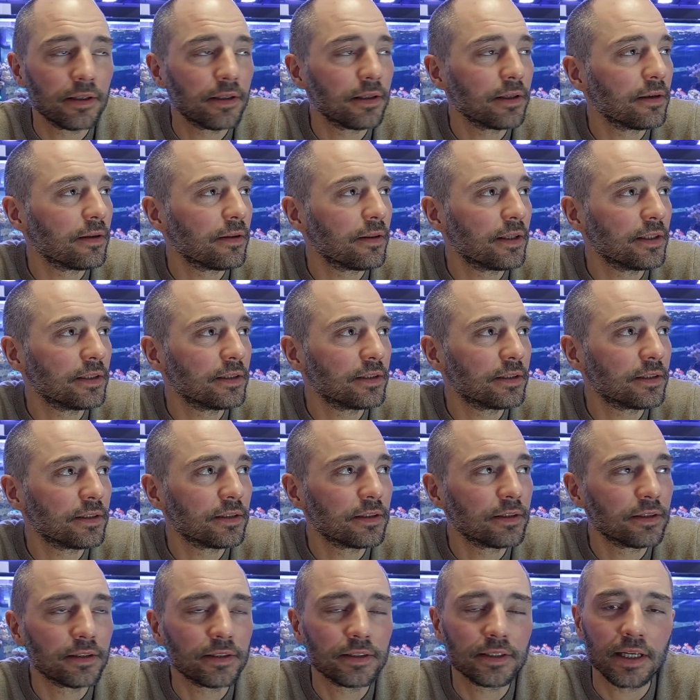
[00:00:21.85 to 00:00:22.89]
this
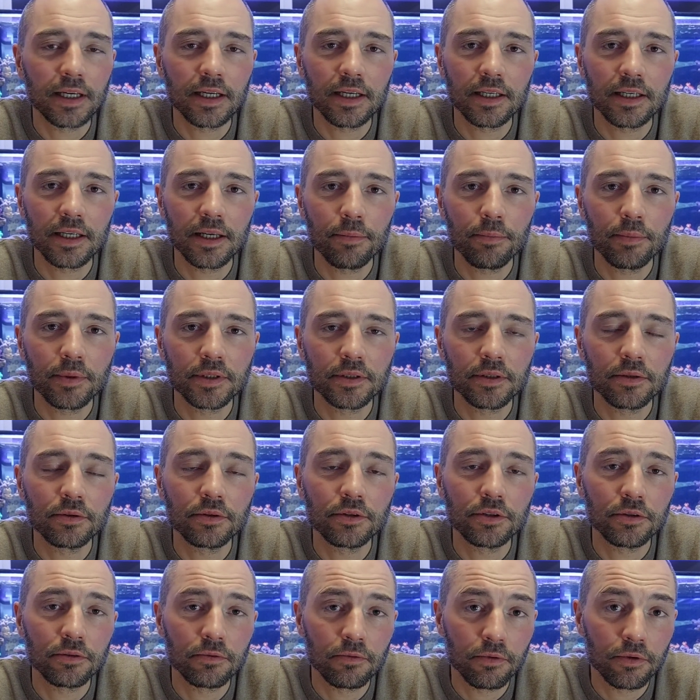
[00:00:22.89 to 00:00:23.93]
second episode should
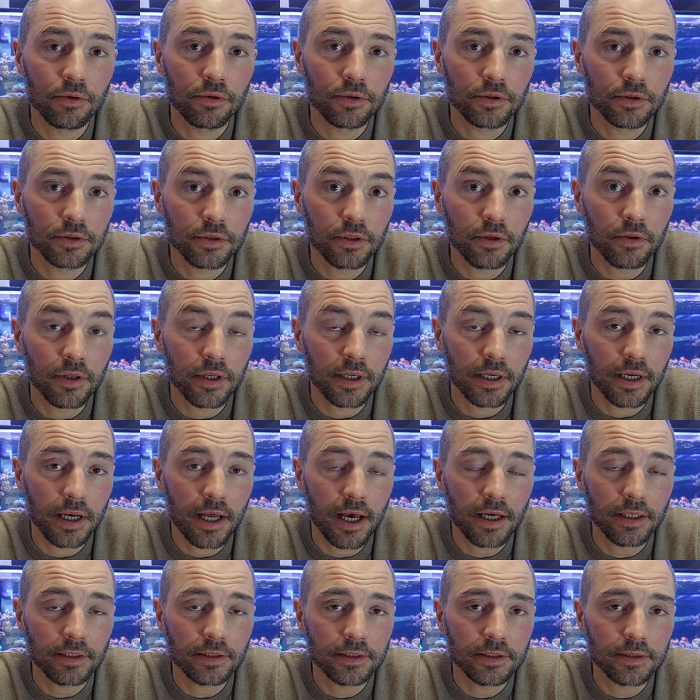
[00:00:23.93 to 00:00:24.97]
focus on the
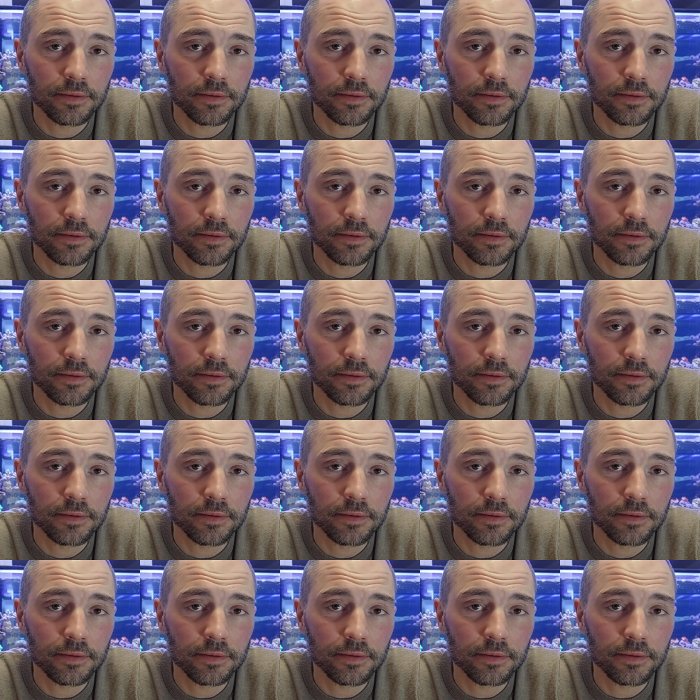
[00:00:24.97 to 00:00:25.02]
glass,